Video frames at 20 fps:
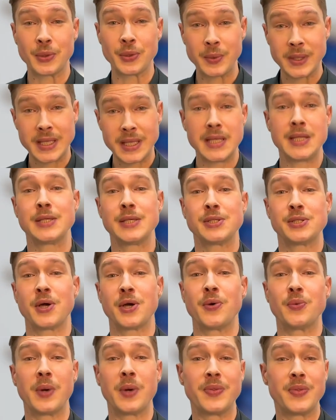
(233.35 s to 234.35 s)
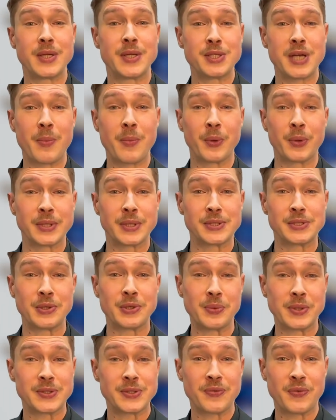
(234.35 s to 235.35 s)
within the stone when the gem crystal
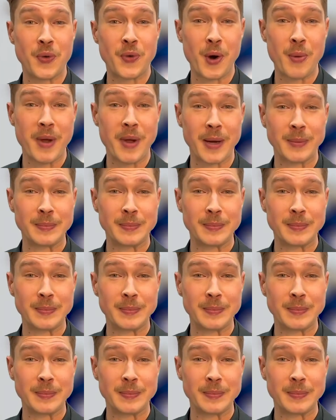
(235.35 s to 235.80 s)
was formed.